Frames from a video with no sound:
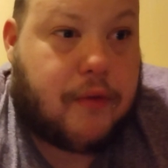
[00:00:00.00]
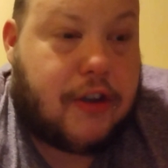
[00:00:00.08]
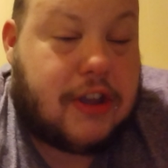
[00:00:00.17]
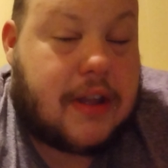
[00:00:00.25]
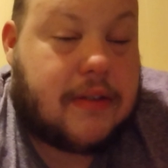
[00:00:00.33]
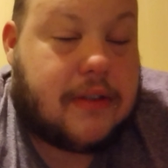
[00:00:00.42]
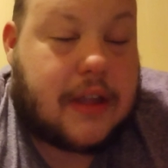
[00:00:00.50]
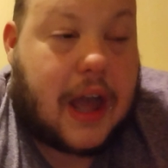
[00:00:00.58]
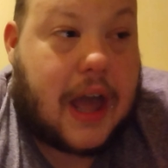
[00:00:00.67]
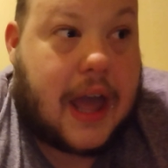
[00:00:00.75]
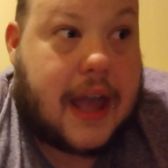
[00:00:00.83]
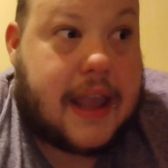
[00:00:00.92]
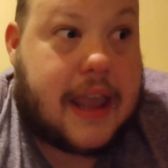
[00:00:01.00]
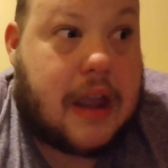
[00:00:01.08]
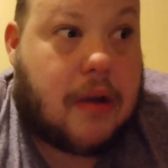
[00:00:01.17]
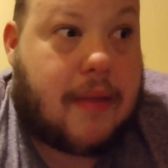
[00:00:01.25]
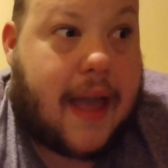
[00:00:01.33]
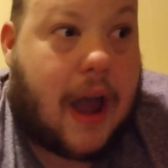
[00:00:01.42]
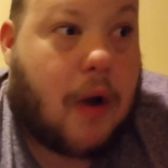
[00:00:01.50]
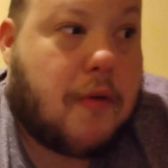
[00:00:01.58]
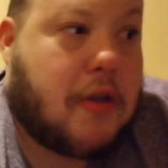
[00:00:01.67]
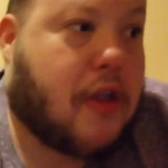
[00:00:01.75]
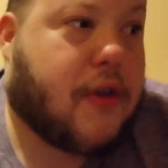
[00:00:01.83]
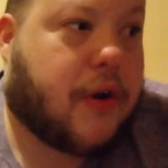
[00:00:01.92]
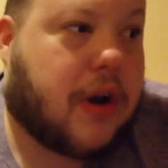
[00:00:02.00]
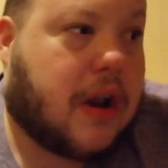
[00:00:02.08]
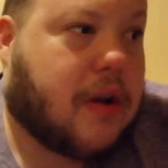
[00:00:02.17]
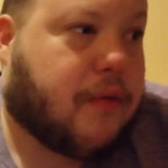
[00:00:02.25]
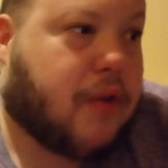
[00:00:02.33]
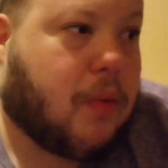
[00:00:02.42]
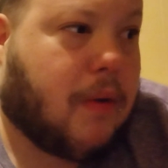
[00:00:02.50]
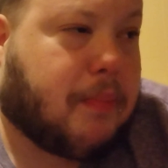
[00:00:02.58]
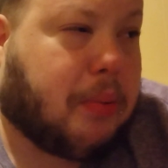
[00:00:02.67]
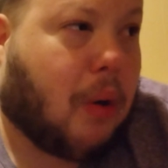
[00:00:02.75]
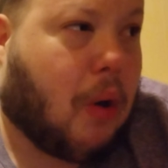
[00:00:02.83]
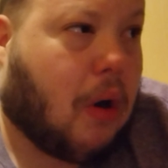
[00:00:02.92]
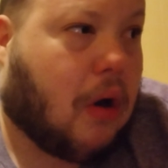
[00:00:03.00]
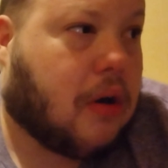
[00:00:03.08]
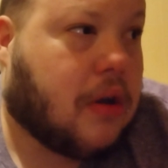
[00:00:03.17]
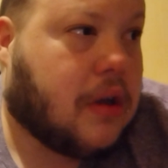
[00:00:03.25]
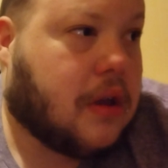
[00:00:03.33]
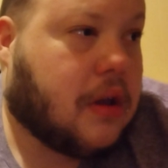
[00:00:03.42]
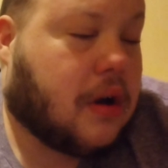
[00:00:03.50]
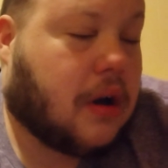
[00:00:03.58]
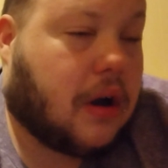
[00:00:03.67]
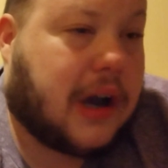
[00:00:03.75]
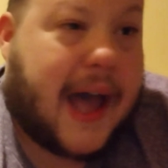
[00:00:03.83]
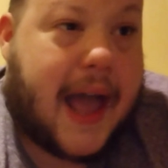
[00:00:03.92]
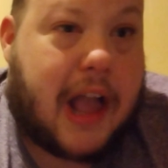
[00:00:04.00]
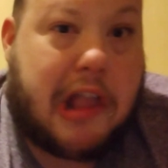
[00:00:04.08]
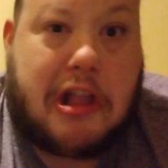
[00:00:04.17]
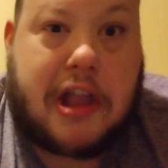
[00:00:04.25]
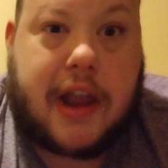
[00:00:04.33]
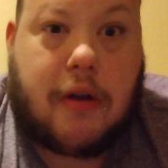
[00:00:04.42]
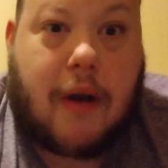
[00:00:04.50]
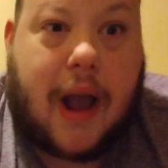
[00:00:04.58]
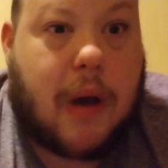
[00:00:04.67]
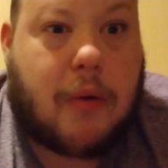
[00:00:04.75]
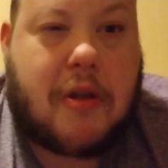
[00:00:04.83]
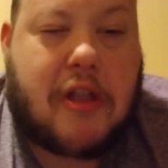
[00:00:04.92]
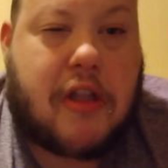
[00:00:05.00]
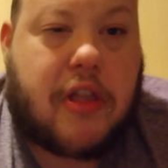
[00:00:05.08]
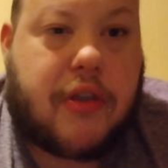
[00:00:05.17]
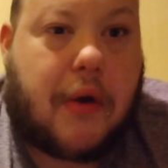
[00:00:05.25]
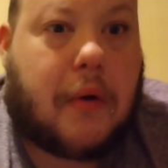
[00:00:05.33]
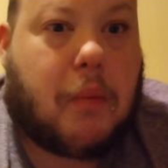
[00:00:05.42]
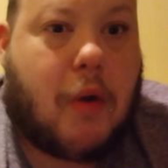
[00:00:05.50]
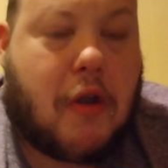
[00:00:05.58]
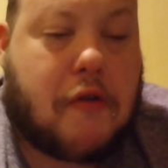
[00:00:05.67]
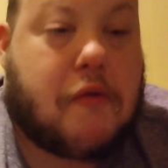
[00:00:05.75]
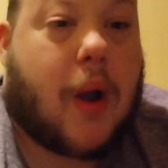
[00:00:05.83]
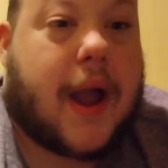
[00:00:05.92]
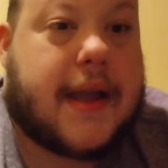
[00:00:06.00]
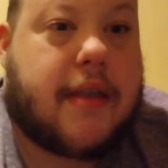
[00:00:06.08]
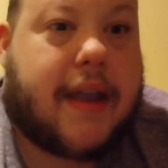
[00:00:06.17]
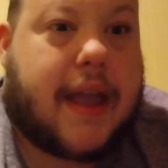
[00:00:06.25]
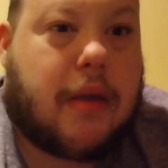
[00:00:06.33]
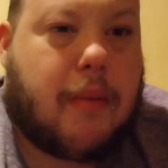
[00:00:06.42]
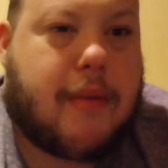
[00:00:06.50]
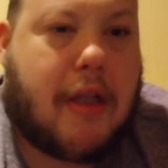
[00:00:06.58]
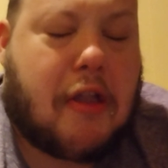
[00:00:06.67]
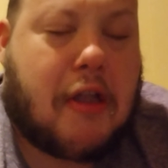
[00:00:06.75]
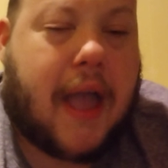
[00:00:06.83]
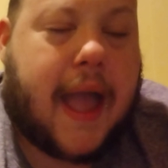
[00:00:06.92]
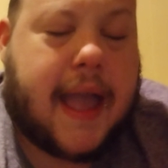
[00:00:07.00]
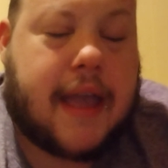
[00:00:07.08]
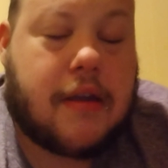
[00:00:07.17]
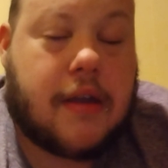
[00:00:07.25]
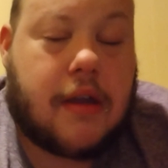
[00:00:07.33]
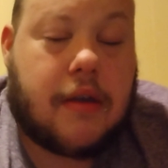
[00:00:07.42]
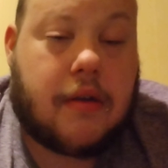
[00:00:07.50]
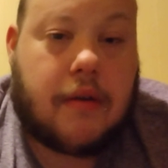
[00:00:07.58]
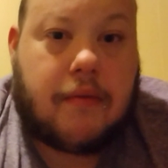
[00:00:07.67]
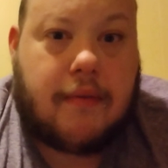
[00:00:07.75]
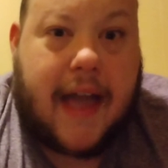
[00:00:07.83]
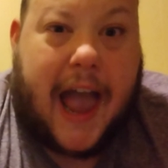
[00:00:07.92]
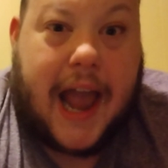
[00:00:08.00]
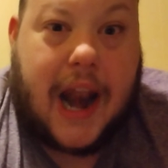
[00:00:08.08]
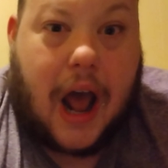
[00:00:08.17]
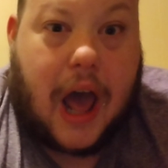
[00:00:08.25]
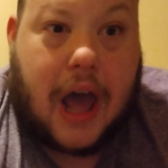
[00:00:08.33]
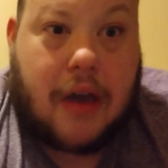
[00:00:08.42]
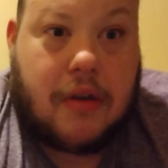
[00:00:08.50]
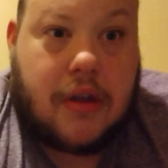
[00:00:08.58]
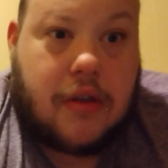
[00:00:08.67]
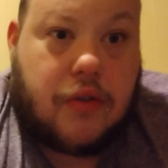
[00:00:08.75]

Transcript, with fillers: If you didn't uh, hear the Howard Stern interview with Paul last year, Howard Stern was trying to get him to say that uh,